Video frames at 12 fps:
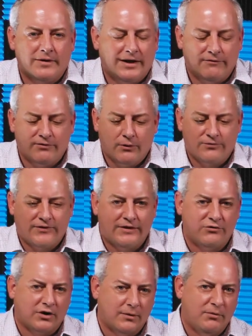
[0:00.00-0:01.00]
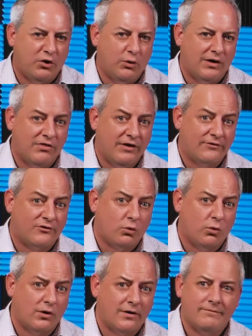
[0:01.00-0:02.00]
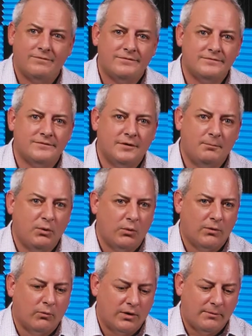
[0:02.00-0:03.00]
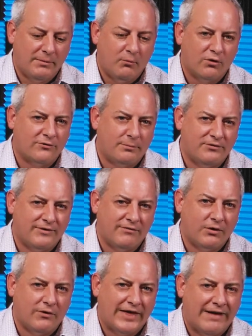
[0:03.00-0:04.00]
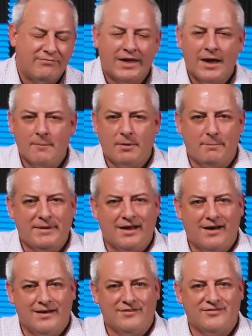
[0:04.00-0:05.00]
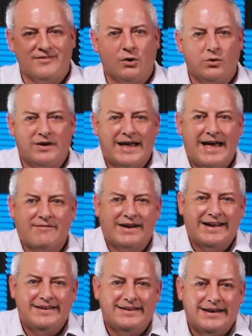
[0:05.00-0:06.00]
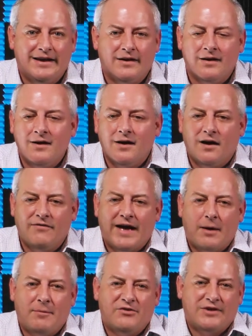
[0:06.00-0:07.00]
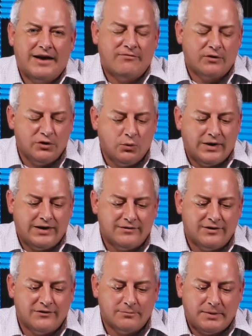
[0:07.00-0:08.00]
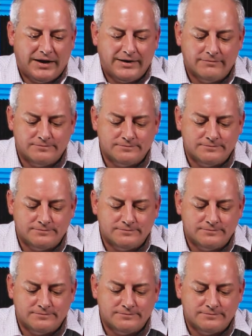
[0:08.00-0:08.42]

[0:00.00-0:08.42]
Again, for those things you're going to be doing this quarter, you want to be more specific on that. But beyond, it's still good to have an idea of how much effort you had anticipated.